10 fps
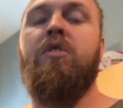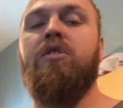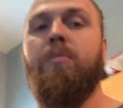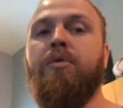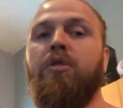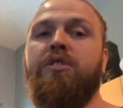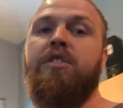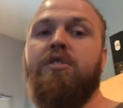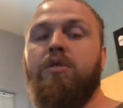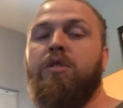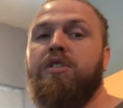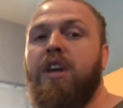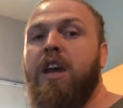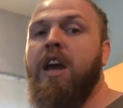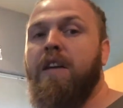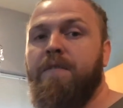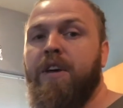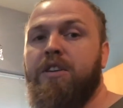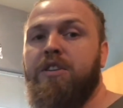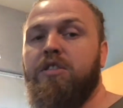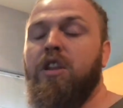to the protein source and veggies.